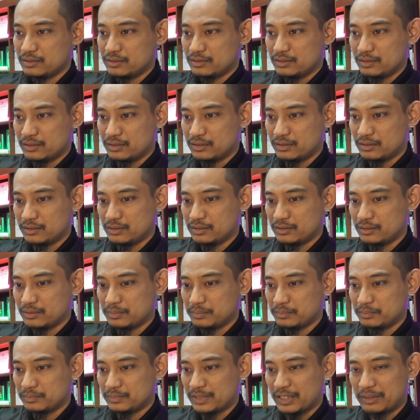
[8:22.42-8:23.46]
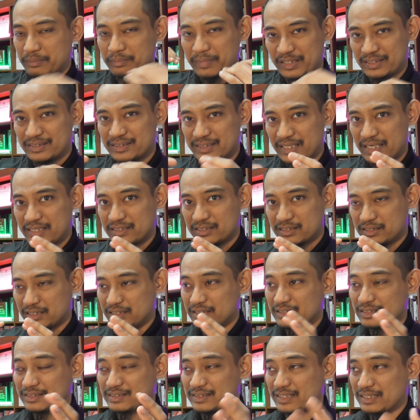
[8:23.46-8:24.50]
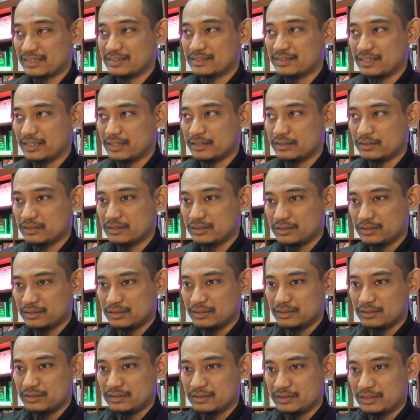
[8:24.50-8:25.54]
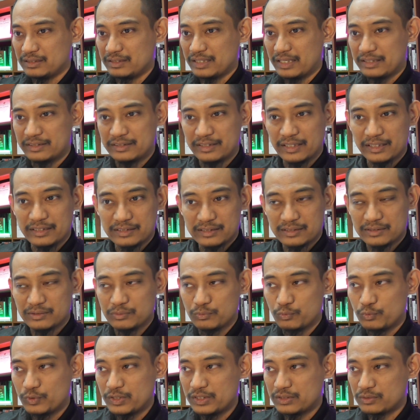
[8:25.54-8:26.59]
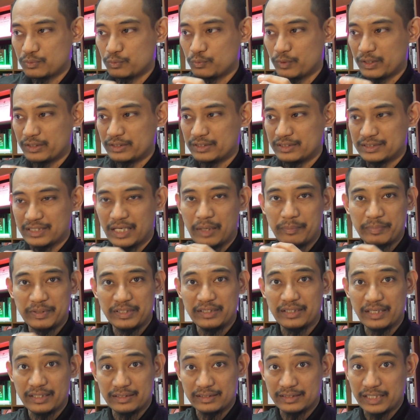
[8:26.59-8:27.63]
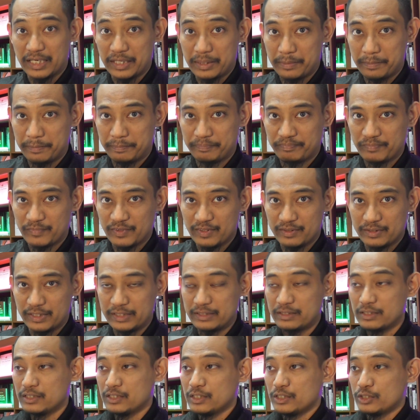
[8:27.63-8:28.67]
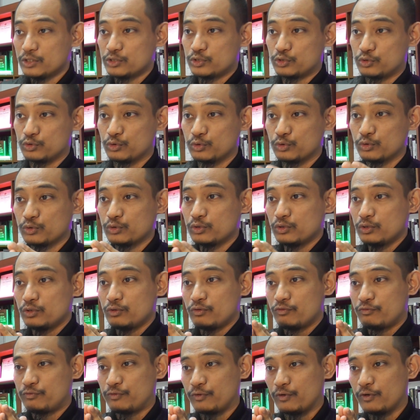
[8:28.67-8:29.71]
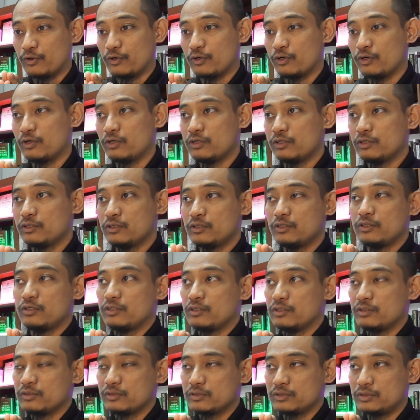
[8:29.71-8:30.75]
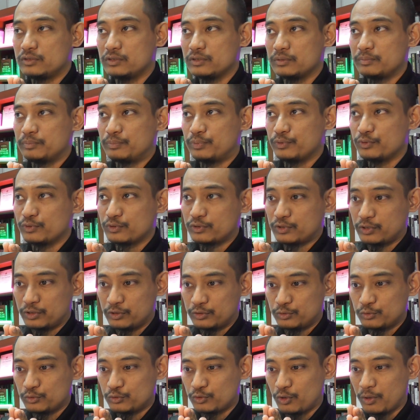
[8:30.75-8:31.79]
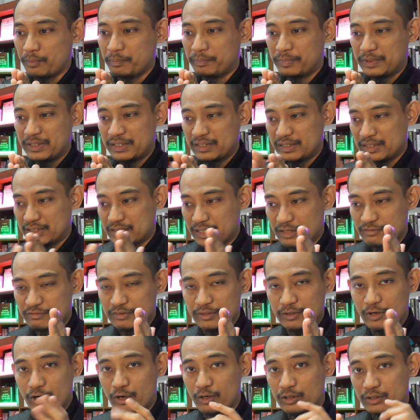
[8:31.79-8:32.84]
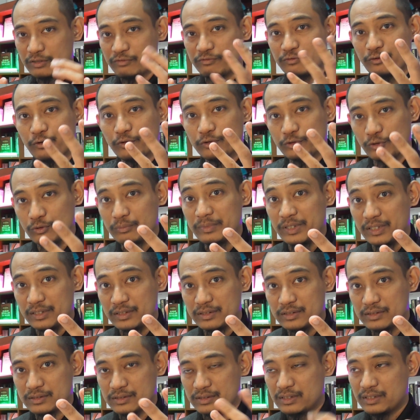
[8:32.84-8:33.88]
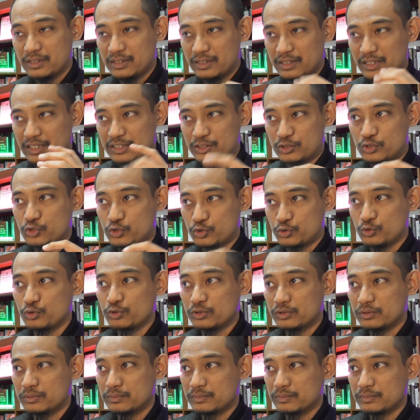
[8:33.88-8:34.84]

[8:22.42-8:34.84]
that make sense, in the sense that it address with what is happening at the time, right? So for the book to completely cover all the four domains, it should